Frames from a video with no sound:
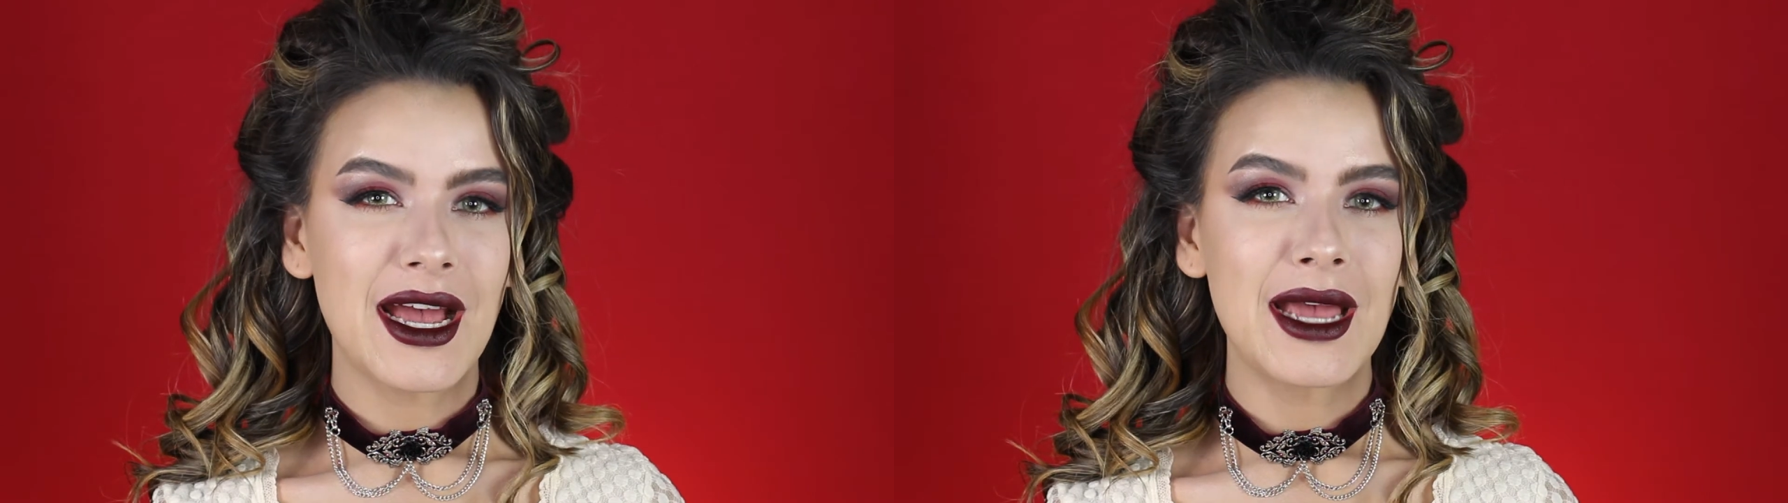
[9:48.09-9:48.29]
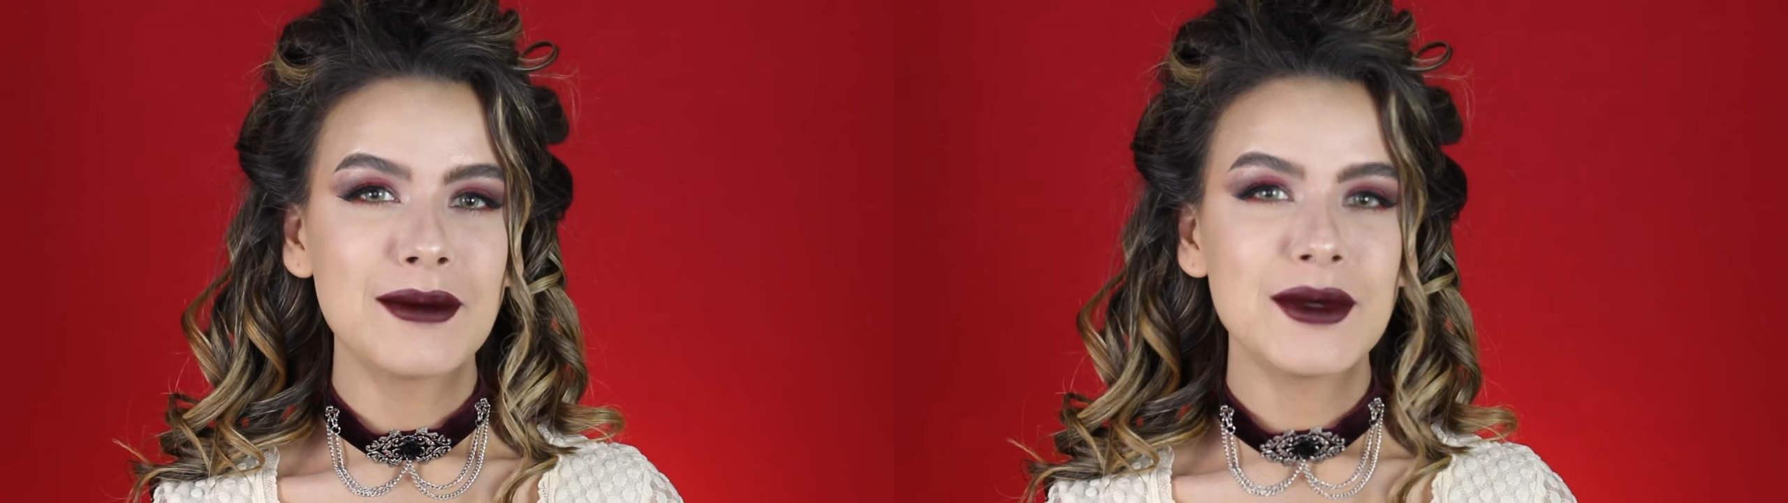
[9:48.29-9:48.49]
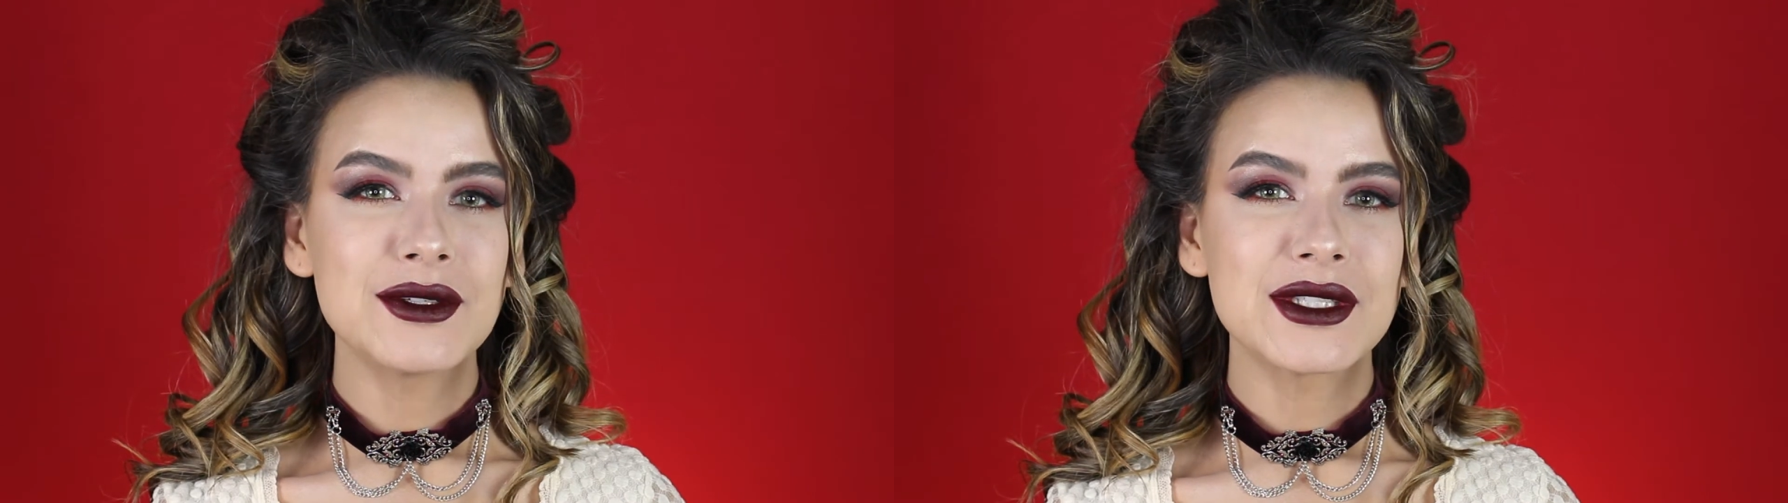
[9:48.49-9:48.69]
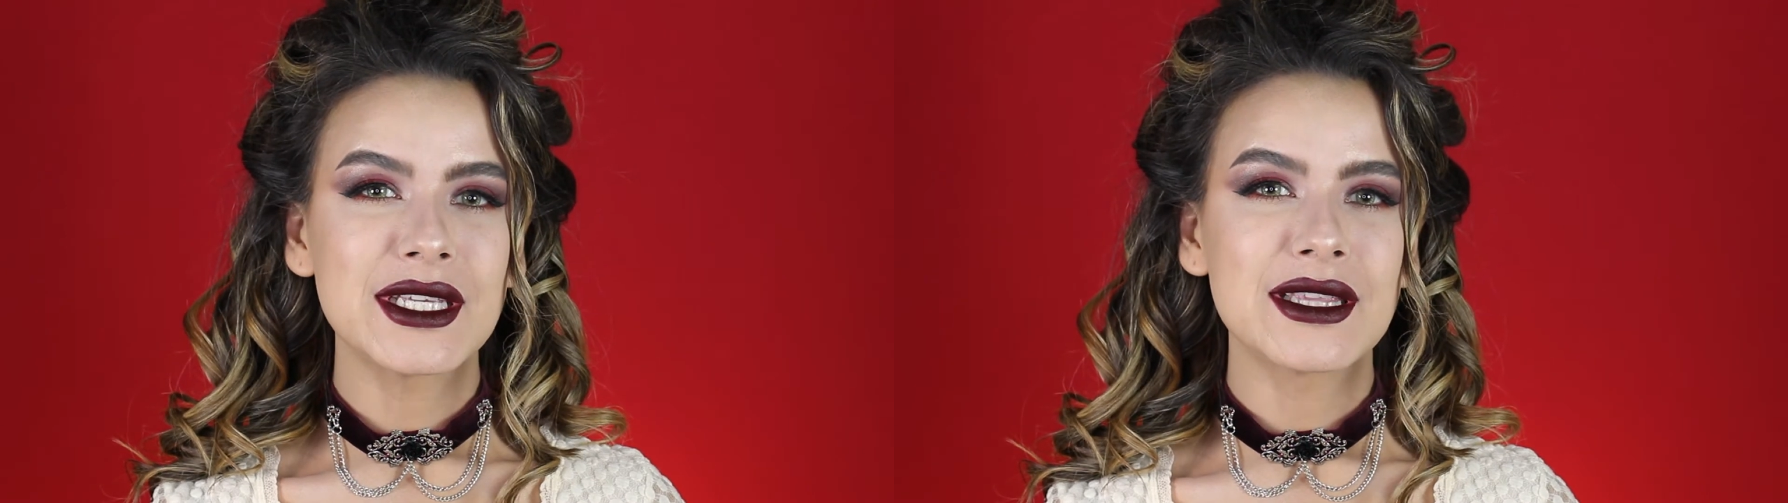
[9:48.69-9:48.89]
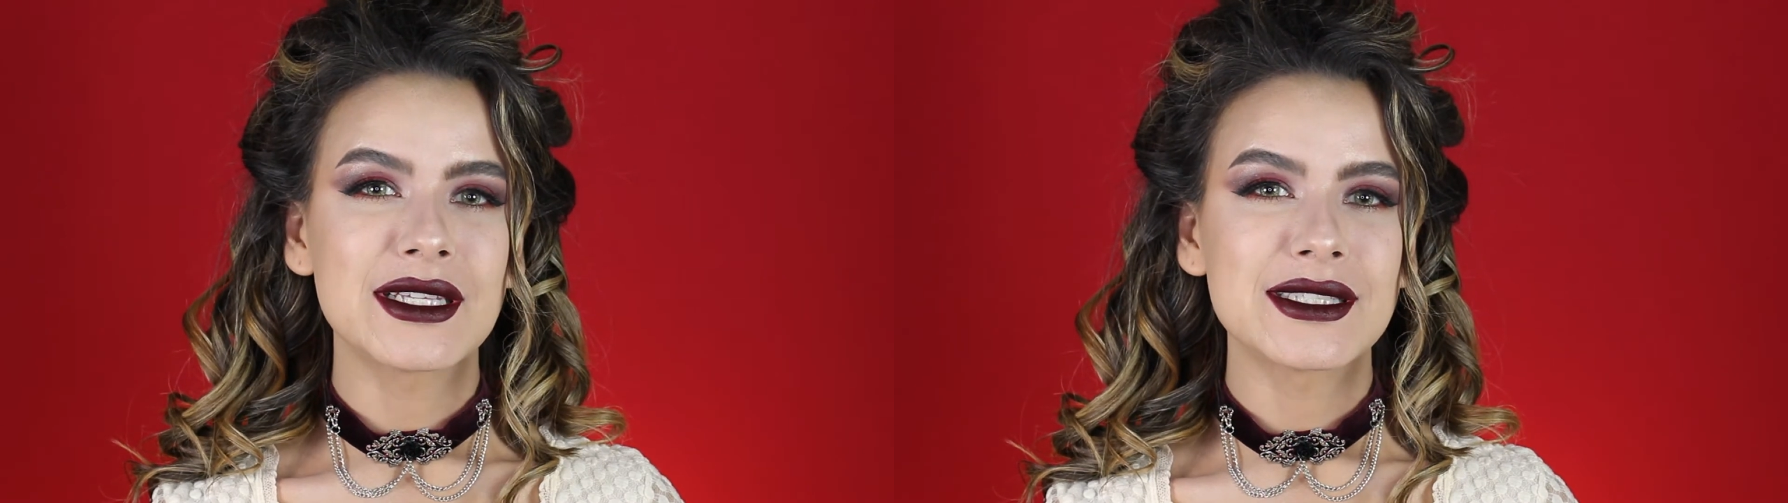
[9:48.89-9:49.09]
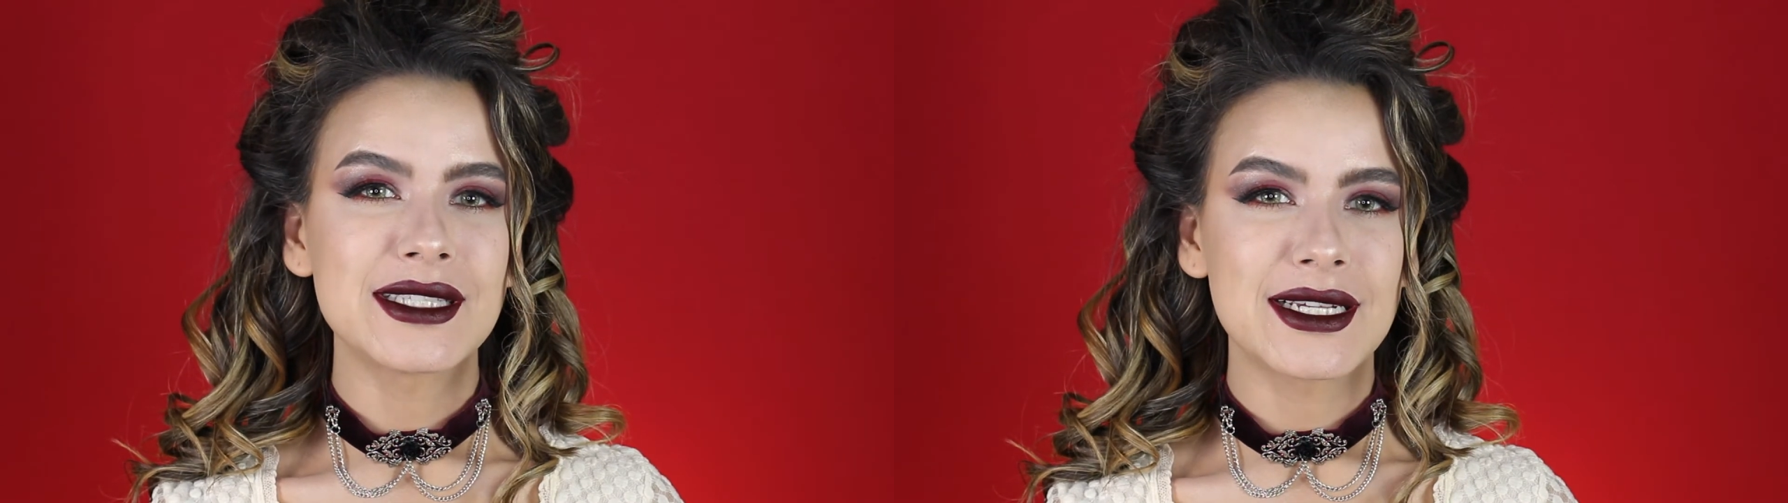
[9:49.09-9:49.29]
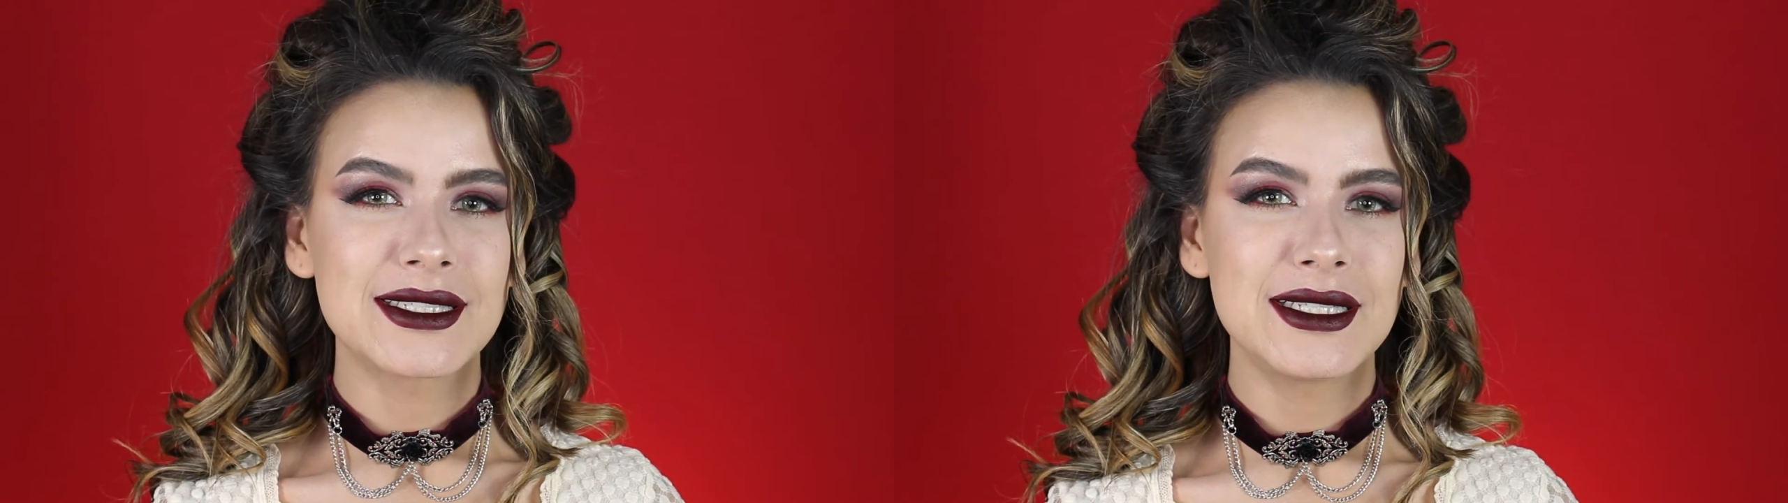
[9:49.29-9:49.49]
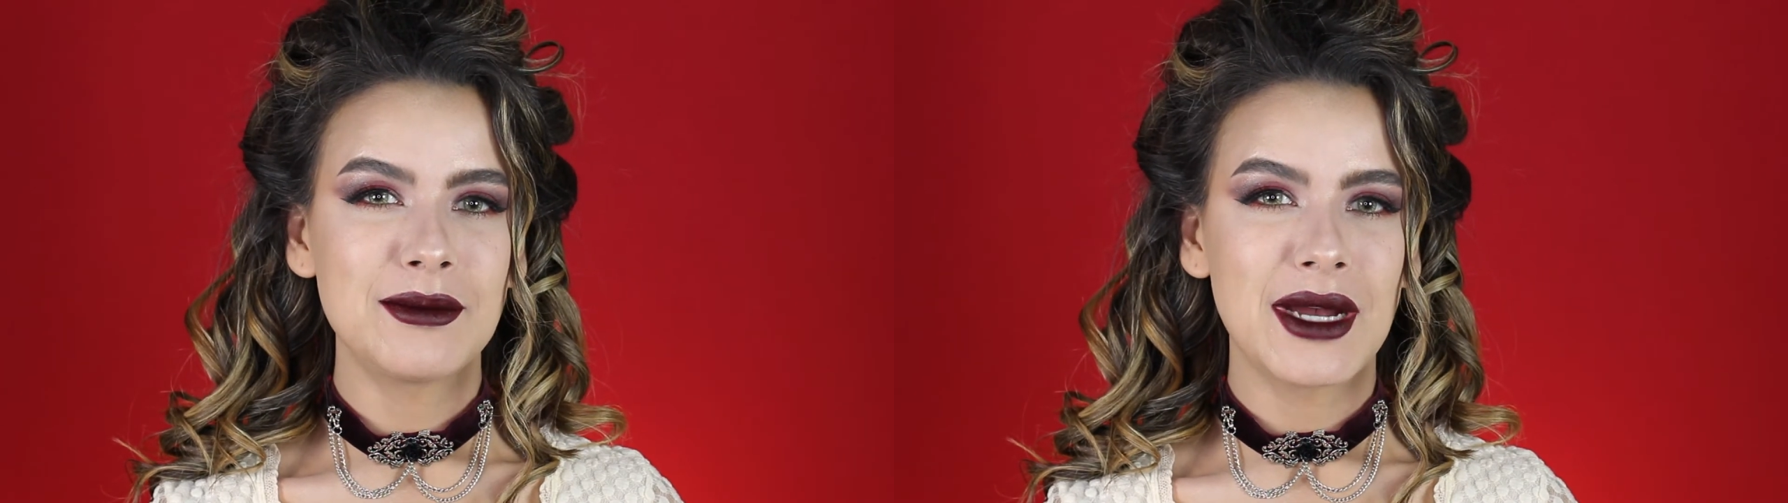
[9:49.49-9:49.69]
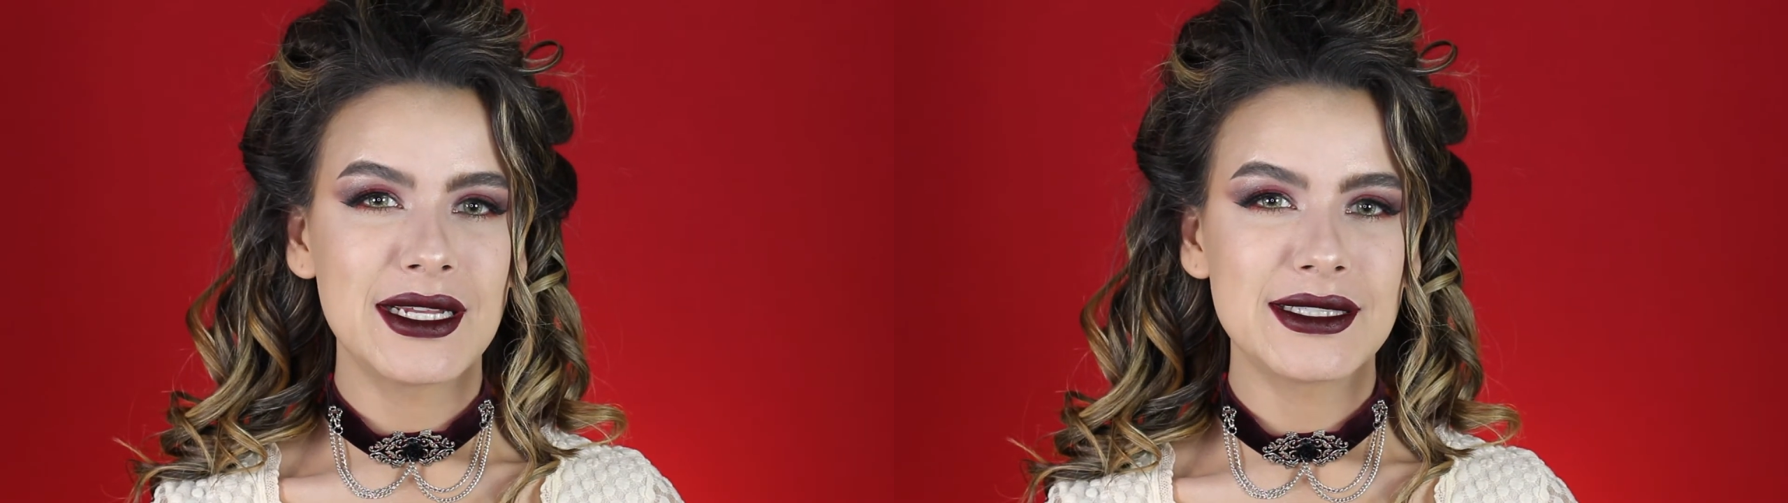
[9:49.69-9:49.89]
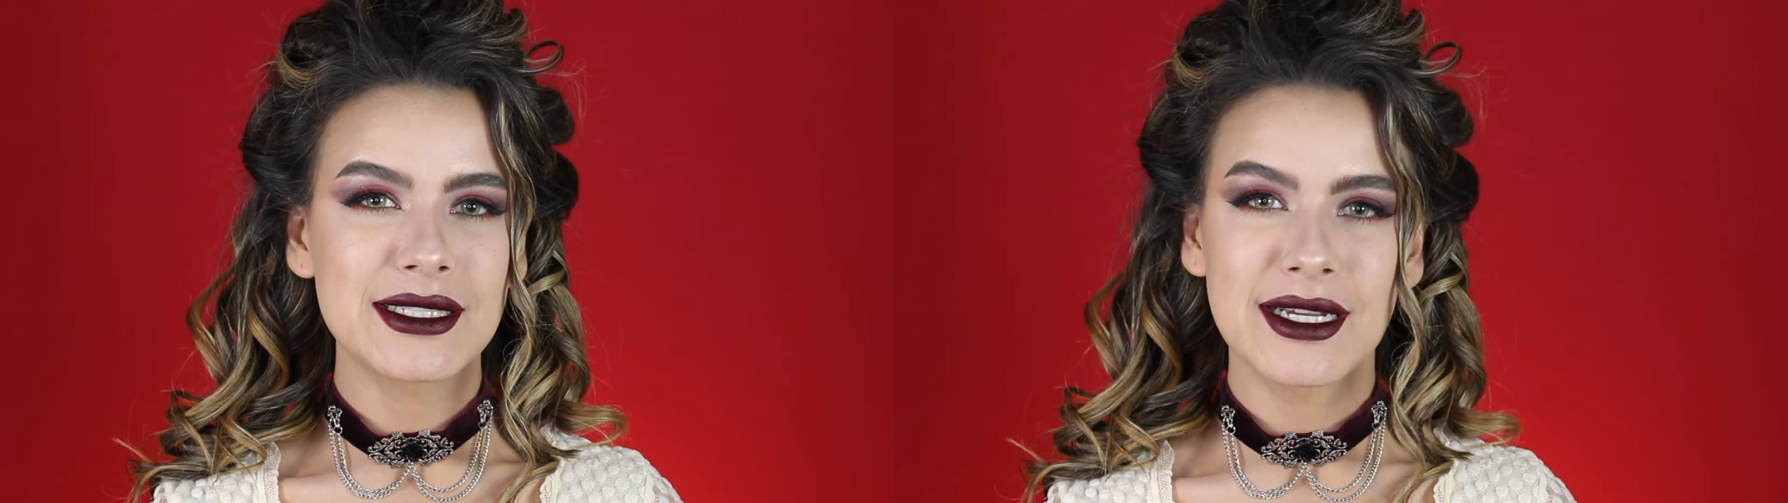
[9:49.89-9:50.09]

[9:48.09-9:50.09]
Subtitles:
I'm using the Sexy Bites